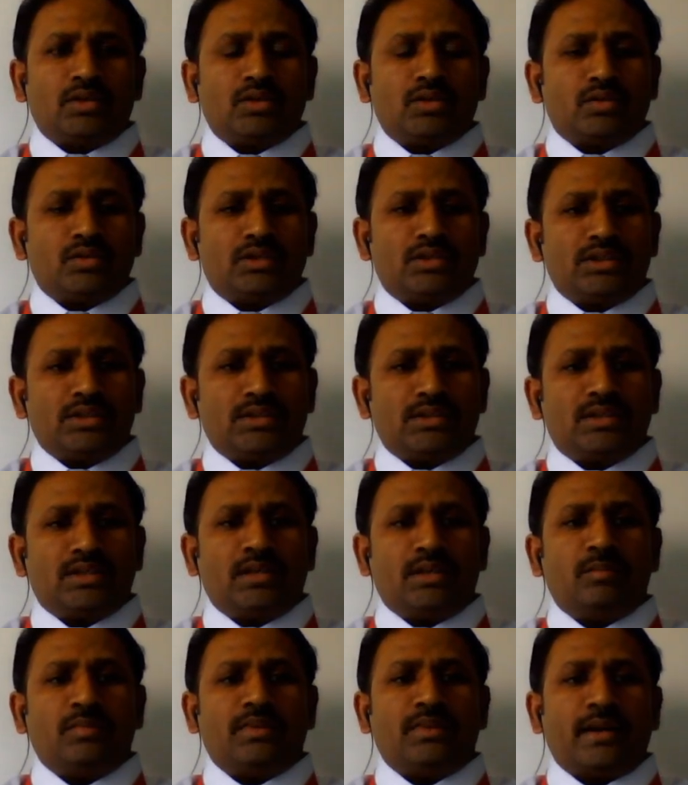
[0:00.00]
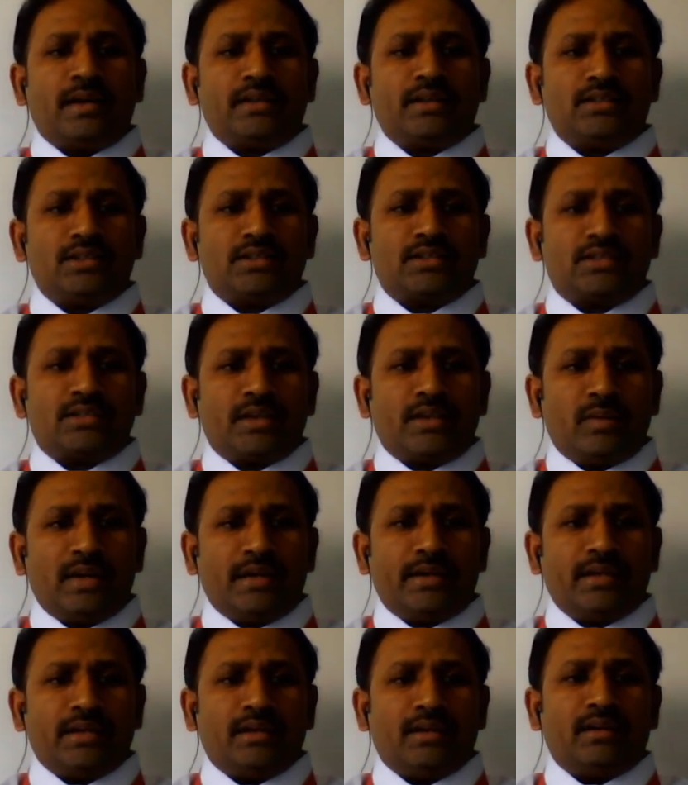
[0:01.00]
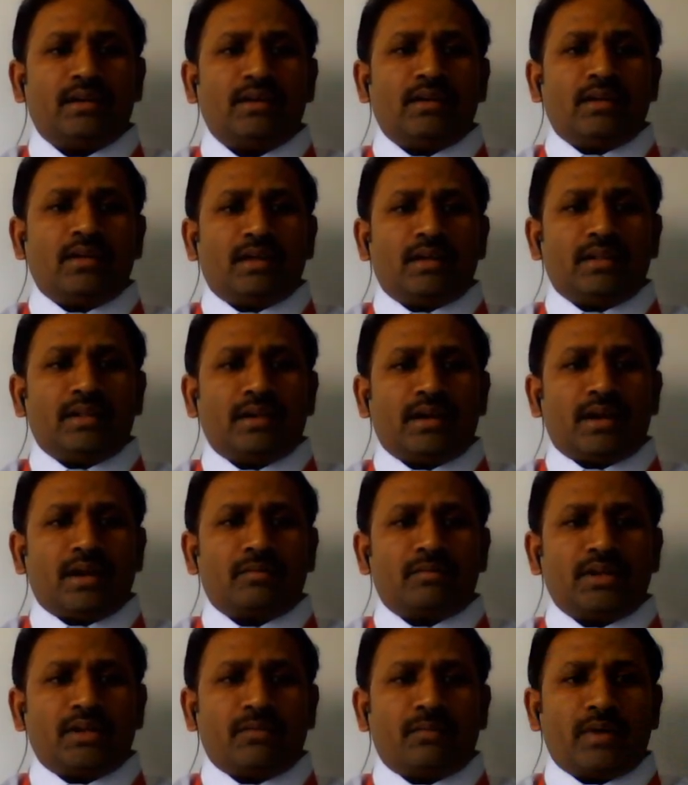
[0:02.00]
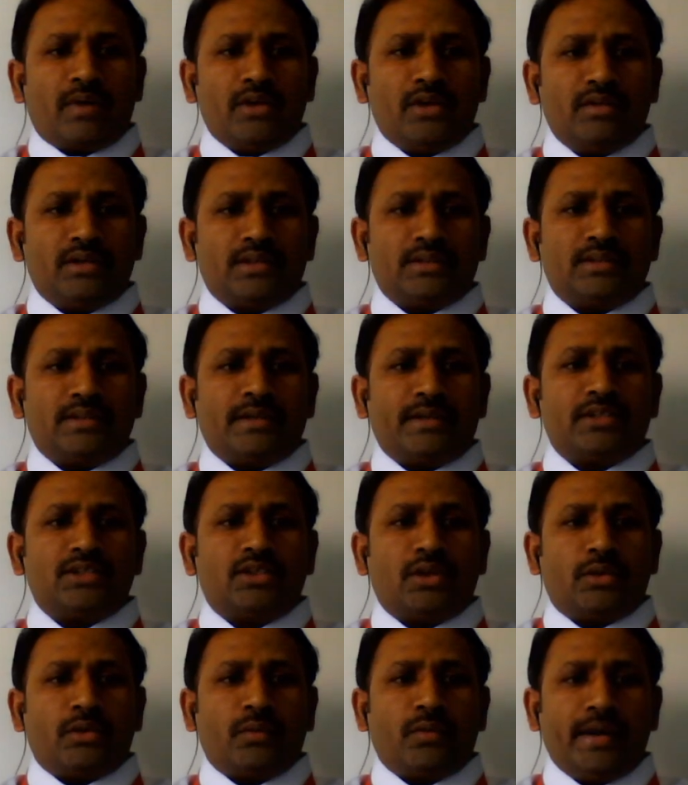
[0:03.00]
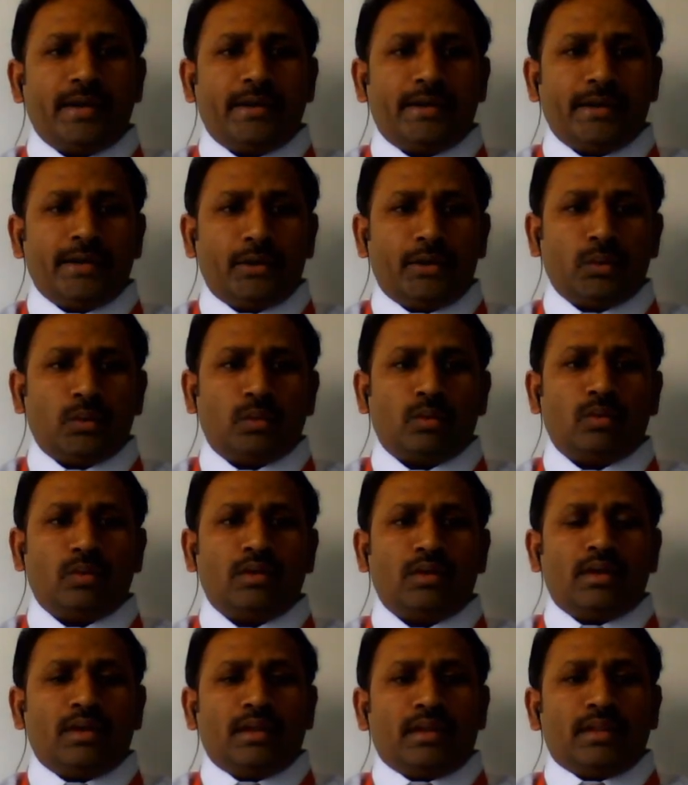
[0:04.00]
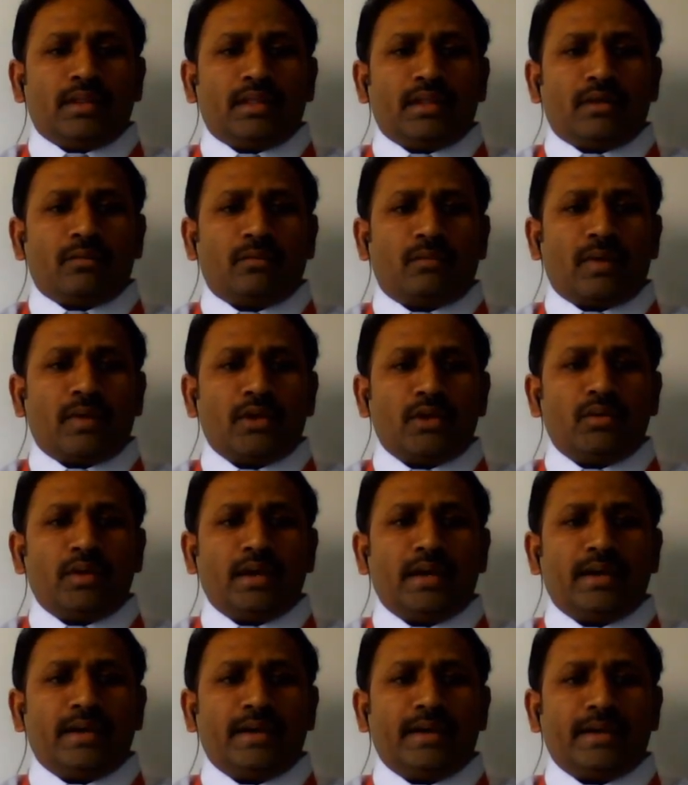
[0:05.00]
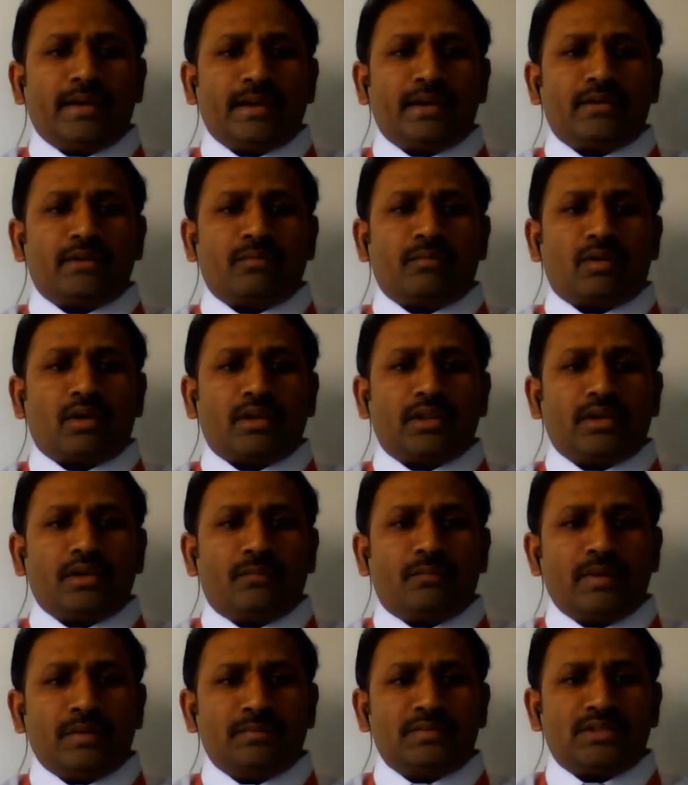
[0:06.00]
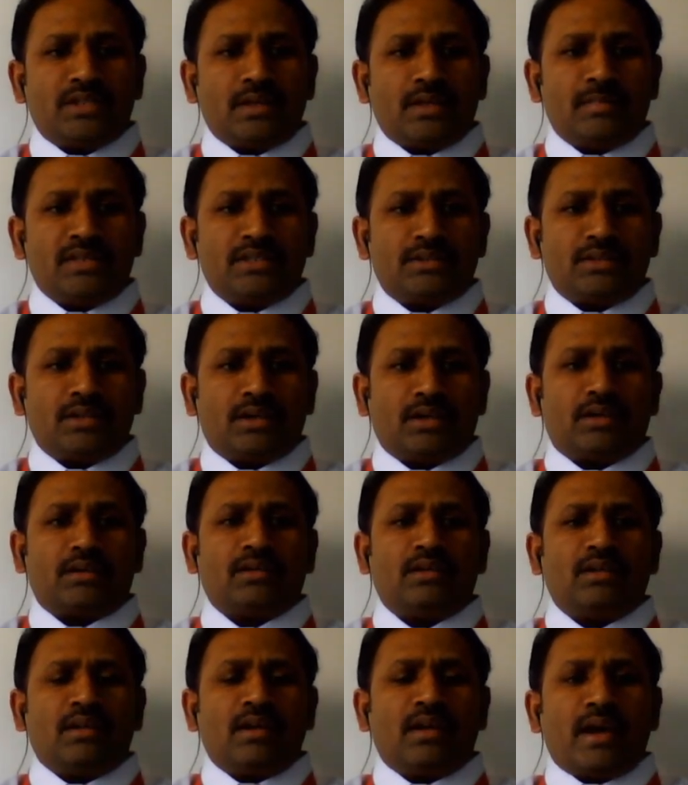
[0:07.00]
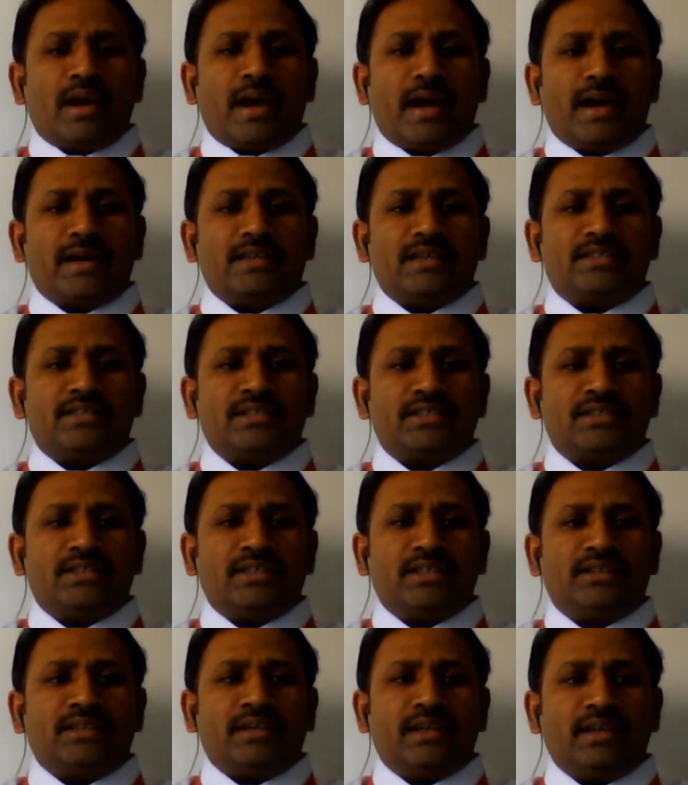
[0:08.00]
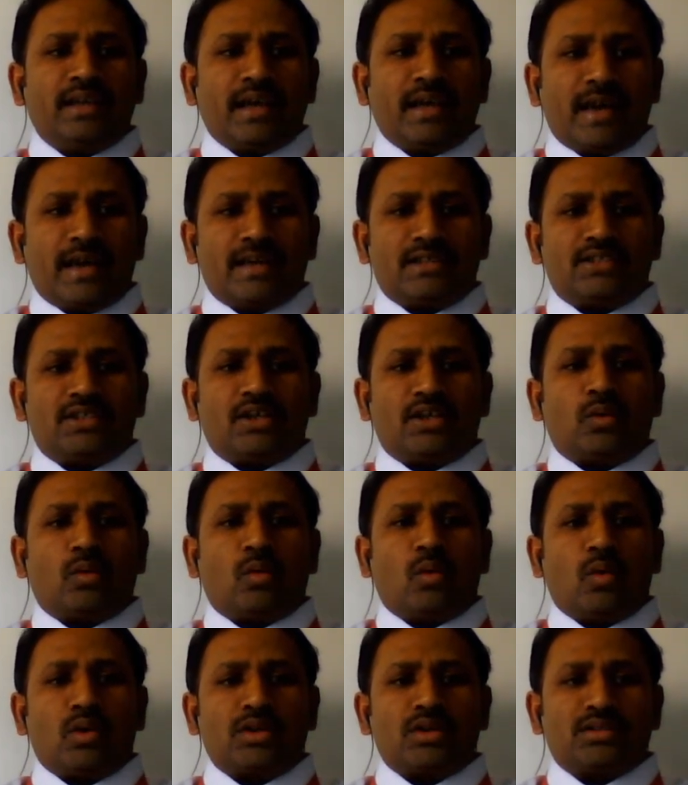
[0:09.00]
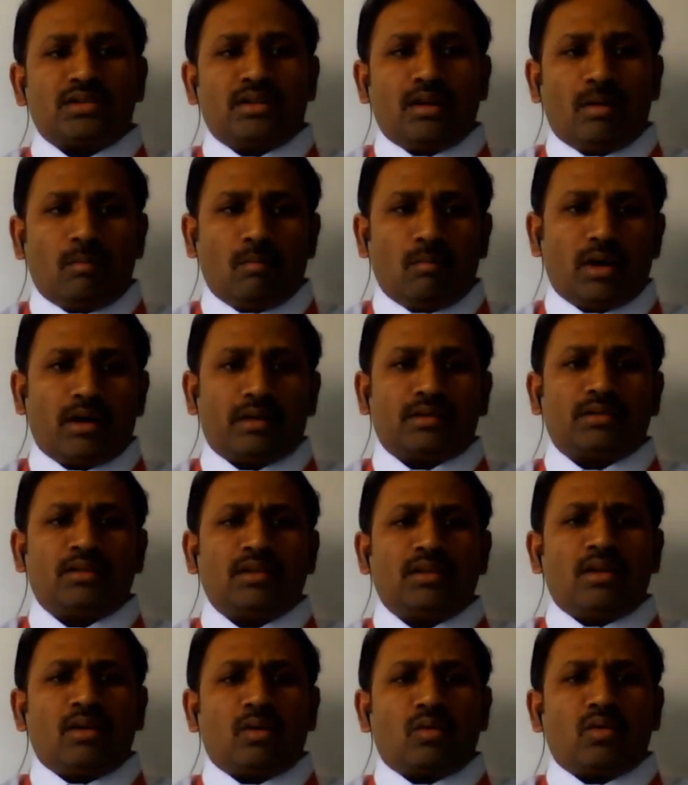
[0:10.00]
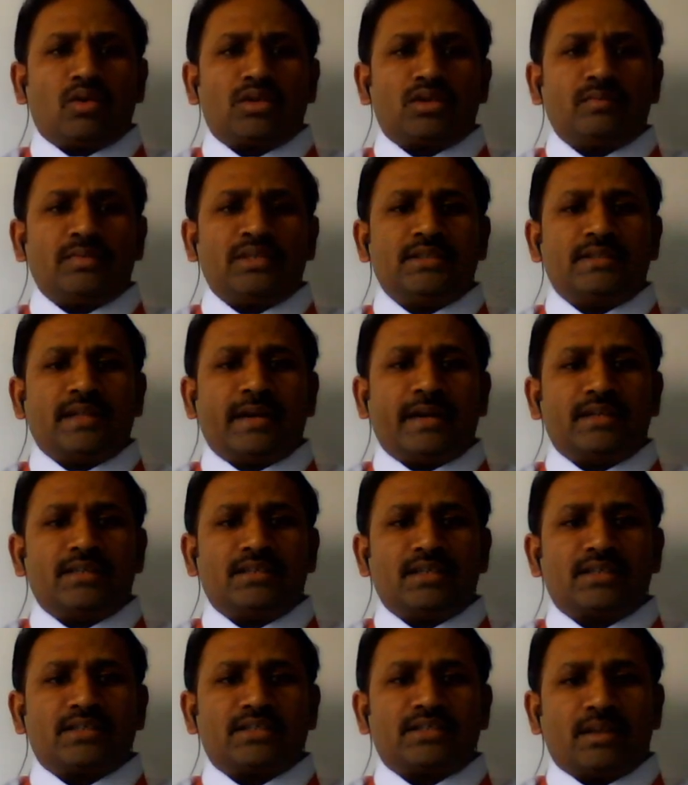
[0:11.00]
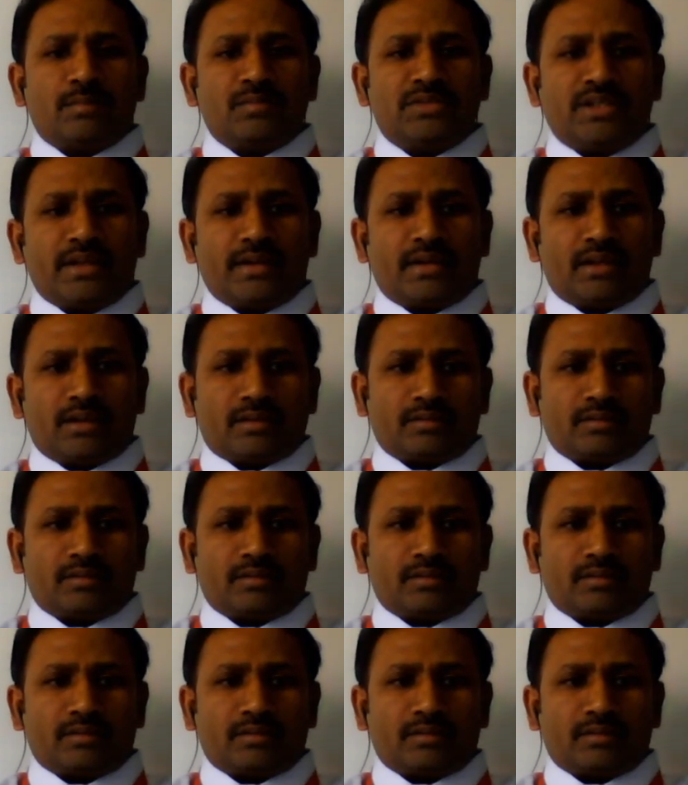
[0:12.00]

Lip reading: So G scheme that is the 70, and then after 5 years that is the 22, then 5 indicate for the 5th semester and 63 as the course number. Course means that is the subject.